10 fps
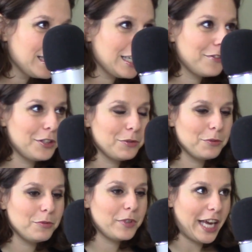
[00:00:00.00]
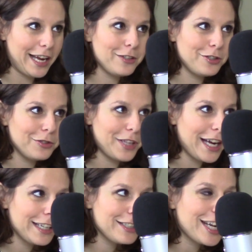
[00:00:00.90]
if you can do
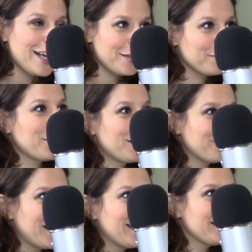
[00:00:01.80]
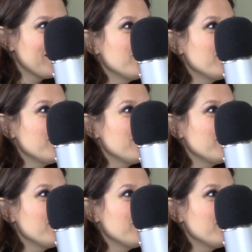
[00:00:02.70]
that, tell them right away,